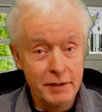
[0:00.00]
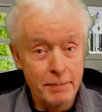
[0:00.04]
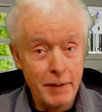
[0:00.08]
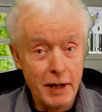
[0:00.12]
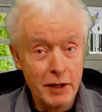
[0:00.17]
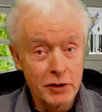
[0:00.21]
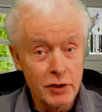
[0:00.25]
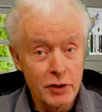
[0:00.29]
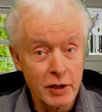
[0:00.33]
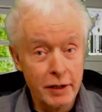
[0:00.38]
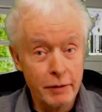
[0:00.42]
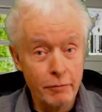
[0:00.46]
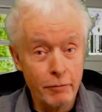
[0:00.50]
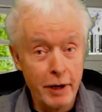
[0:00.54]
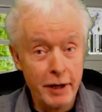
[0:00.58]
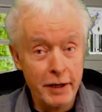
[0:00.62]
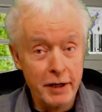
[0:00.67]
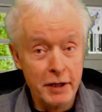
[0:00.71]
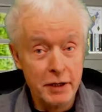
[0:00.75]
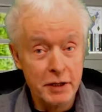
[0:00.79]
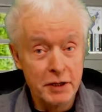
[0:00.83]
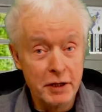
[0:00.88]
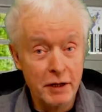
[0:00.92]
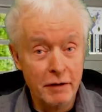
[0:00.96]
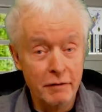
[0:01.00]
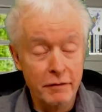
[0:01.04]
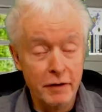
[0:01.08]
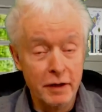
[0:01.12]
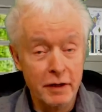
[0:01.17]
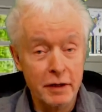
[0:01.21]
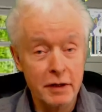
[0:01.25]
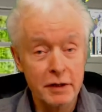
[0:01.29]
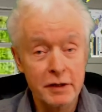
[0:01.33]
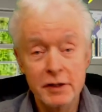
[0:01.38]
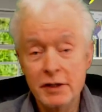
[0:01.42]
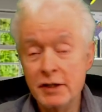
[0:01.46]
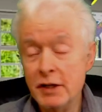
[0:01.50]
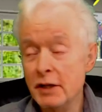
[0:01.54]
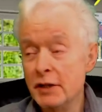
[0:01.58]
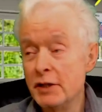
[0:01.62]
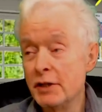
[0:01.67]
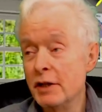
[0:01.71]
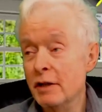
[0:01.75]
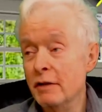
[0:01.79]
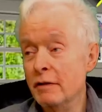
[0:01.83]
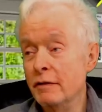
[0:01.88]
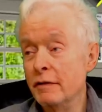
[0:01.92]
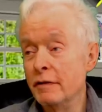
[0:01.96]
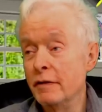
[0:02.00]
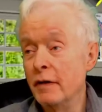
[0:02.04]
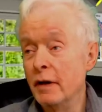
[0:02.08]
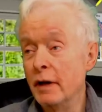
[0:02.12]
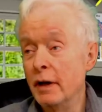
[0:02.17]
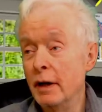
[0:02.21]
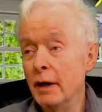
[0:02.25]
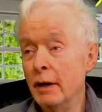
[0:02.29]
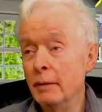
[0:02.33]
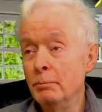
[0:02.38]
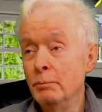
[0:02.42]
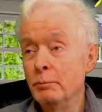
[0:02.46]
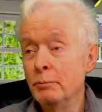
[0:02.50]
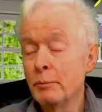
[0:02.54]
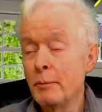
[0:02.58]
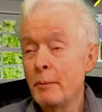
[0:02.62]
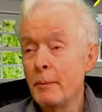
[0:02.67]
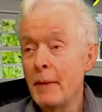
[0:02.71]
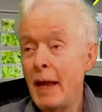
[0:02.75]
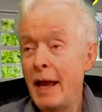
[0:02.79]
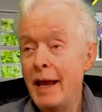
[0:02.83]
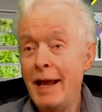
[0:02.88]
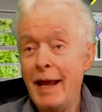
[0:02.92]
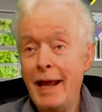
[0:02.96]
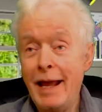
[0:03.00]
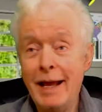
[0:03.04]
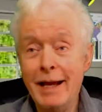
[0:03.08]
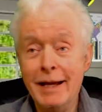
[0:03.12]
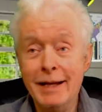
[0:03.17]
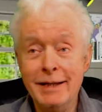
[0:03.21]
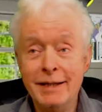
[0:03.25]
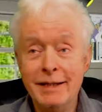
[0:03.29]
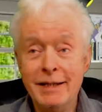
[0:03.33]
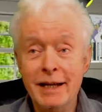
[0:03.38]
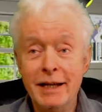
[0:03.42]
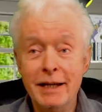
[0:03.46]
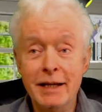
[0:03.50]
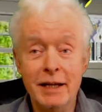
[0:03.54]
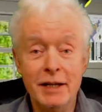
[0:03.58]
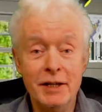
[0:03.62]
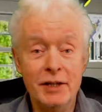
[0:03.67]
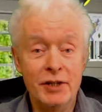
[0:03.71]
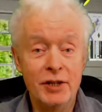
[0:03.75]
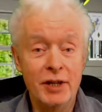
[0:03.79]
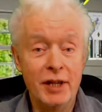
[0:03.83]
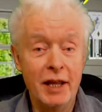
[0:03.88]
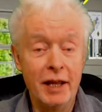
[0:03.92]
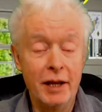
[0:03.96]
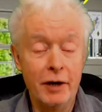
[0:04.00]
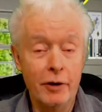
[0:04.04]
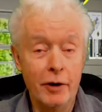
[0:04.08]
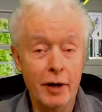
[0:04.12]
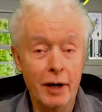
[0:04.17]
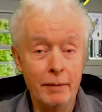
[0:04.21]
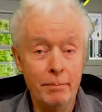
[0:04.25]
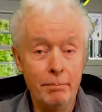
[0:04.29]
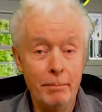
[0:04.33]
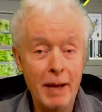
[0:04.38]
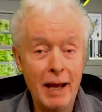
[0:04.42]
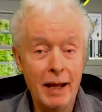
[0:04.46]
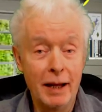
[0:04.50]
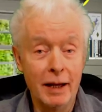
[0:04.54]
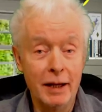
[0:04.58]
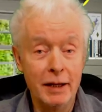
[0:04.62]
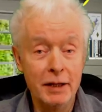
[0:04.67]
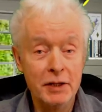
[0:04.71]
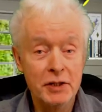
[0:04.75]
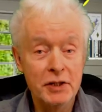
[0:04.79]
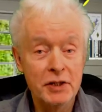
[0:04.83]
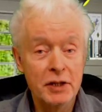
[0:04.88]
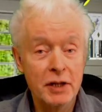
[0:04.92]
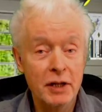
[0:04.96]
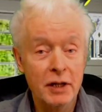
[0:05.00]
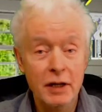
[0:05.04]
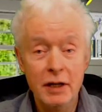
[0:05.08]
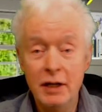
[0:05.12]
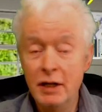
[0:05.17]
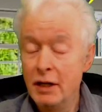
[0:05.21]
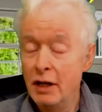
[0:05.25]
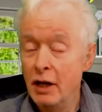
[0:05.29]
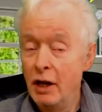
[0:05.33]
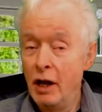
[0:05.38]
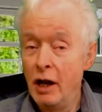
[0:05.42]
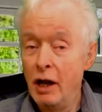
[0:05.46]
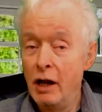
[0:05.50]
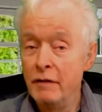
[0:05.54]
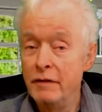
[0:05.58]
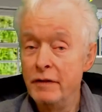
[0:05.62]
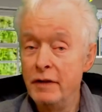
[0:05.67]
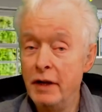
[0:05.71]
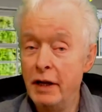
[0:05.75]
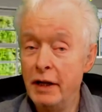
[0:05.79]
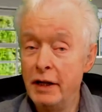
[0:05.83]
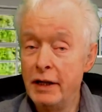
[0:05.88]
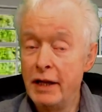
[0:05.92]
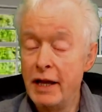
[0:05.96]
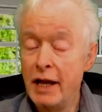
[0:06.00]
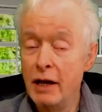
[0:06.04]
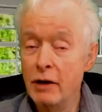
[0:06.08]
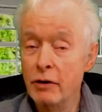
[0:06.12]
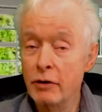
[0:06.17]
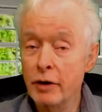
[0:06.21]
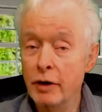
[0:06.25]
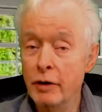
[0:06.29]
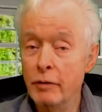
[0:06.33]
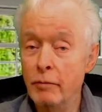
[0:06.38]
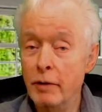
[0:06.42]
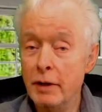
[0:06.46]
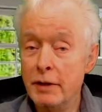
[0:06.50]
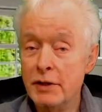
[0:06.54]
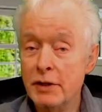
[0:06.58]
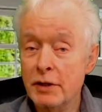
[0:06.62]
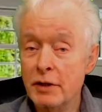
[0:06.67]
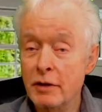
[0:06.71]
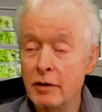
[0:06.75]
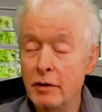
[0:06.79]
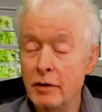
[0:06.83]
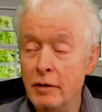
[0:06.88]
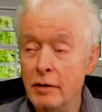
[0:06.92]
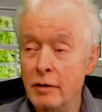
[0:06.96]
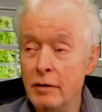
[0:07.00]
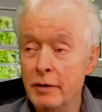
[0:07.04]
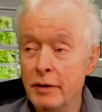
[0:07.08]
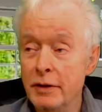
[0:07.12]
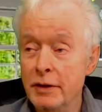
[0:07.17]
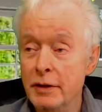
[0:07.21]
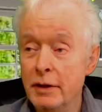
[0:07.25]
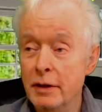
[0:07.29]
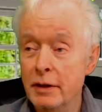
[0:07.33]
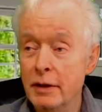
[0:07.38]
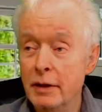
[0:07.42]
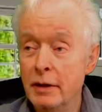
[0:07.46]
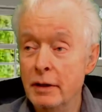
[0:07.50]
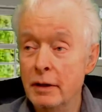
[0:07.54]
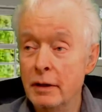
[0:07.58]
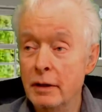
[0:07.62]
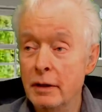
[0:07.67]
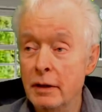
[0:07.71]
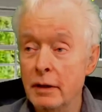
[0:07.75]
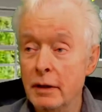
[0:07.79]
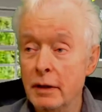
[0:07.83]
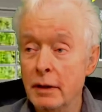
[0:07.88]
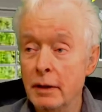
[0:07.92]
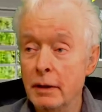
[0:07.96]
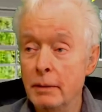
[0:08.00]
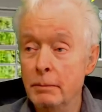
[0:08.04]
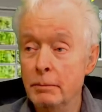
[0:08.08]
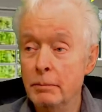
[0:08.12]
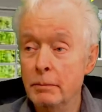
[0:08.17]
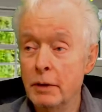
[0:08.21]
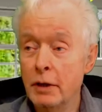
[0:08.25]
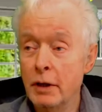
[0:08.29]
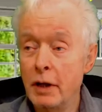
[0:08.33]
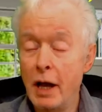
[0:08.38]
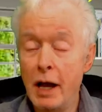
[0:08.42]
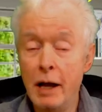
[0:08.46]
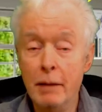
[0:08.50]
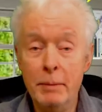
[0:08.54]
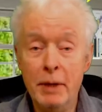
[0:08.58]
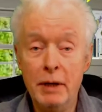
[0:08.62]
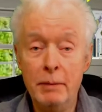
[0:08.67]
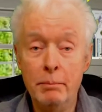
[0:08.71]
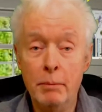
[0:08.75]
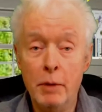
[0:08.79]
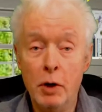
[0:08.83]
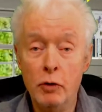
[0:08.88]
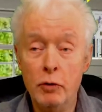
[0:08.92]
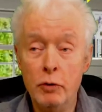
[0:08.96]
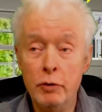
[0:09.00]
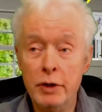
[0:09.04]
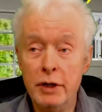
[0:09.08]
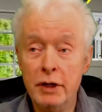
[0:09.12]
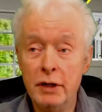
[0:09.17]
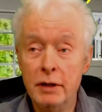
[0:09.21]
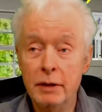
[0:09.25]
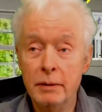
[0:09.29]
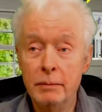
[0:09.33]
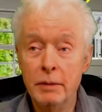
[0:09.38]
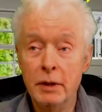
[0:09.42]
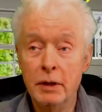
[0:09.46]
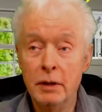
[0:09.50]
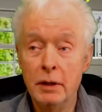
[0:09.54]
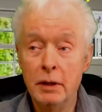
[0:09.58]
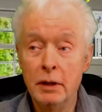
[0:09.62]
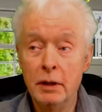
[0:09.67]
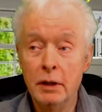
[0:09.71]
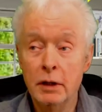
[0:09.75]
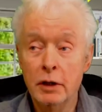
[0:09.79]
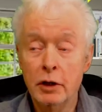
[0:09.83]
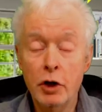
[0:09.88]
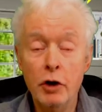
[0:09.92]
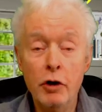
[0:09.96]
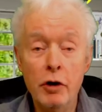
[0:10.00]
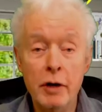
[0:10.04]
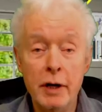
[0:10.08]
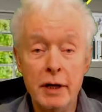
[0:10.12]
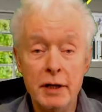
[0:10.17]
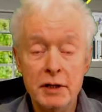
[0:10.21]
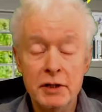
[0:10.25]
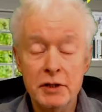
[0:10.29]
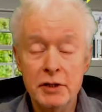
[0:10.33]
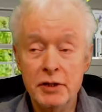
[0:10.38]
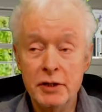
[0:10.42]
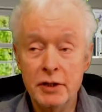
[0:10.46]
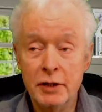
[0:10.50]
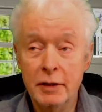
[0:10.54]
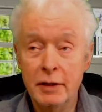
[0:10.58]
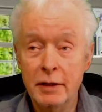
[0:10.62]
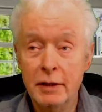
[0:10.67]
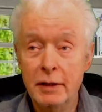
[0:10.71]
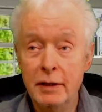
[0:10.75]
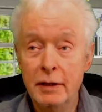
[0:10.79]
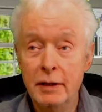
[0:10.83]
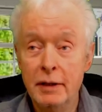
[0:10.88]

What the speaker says: Especially radiative in the sense of antennas that are unbalanced often encounter what's called common mode currents.